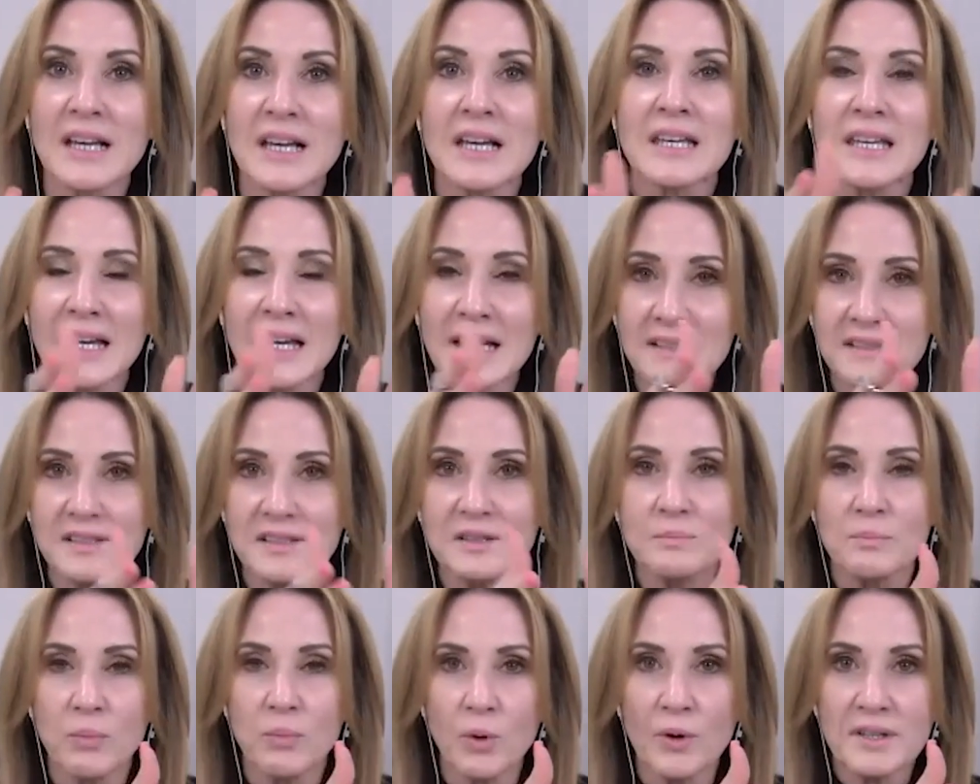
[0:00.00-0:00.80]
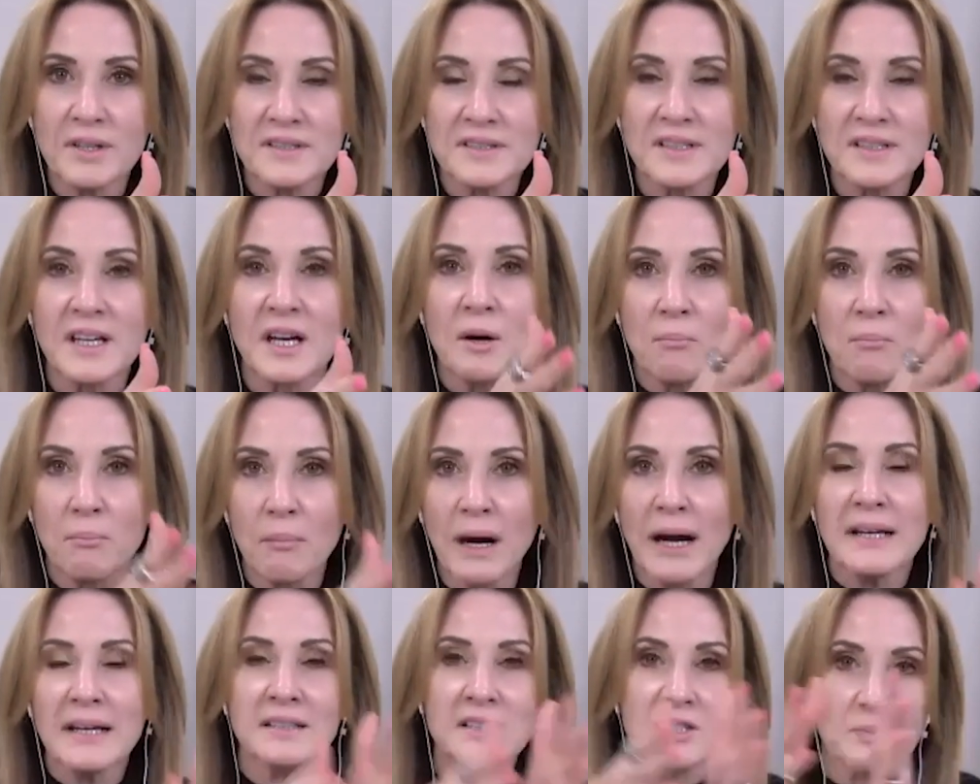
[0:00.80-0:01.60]
Case in point,
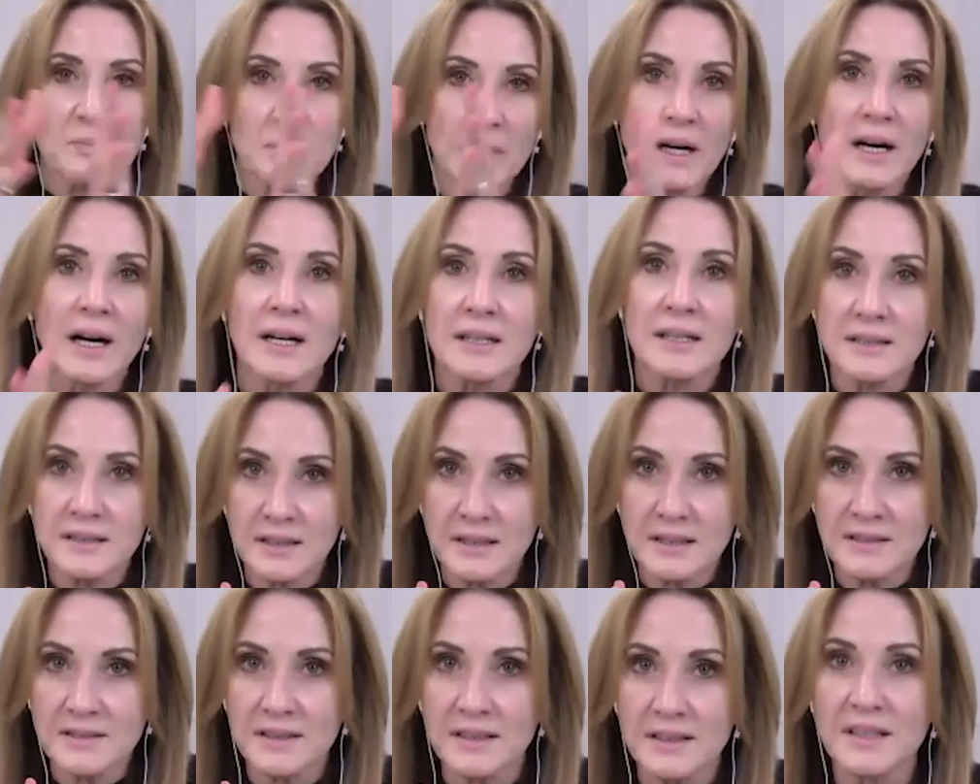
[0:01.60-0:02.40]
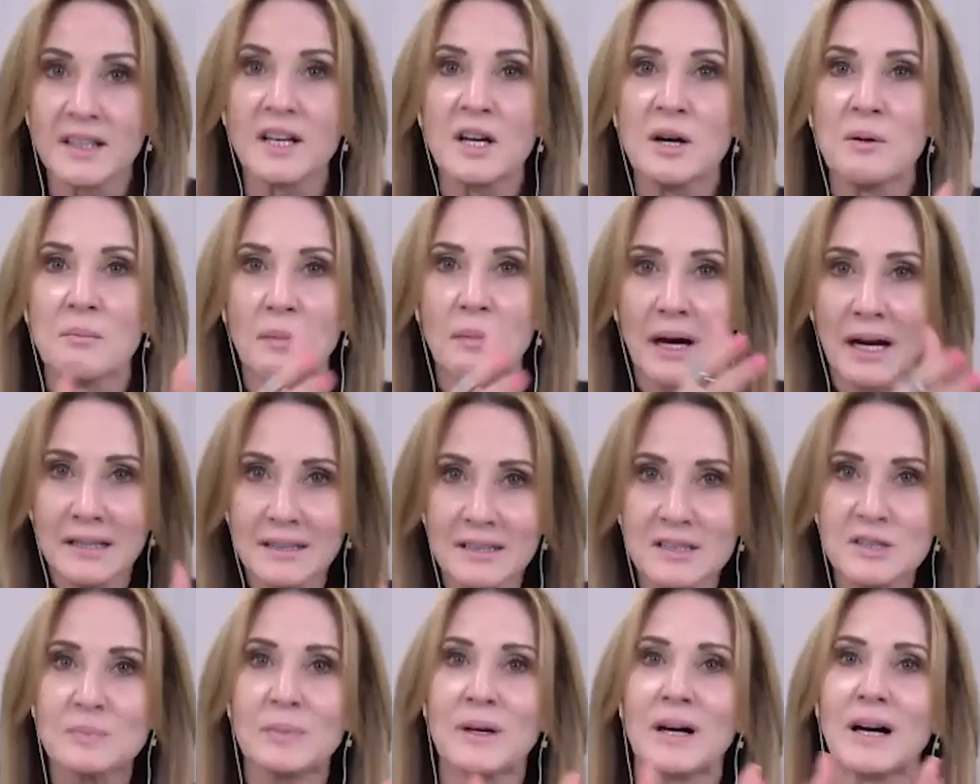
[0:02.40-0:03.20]
mind is behind eating. Mind
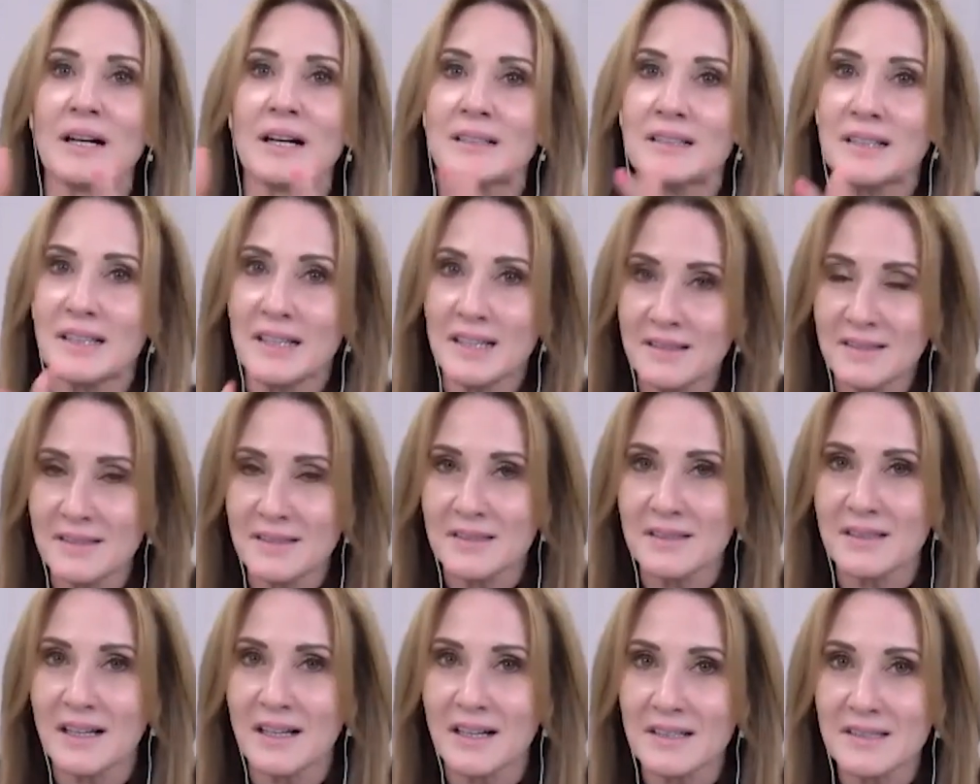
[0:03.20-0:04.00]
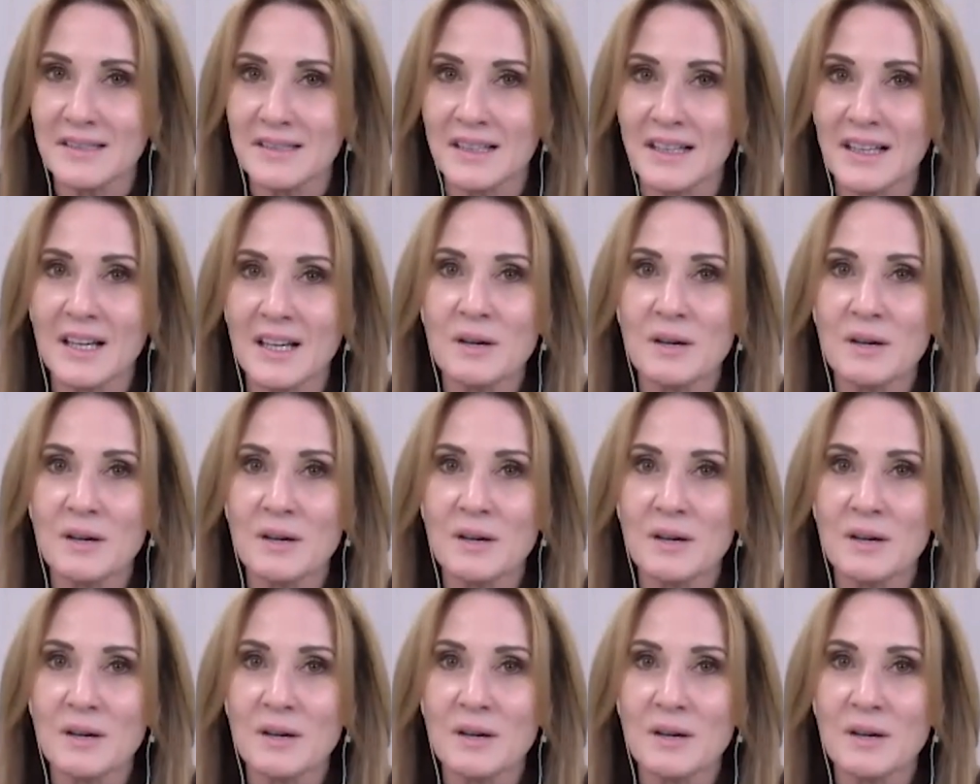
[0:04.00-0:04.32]
is behind exercise.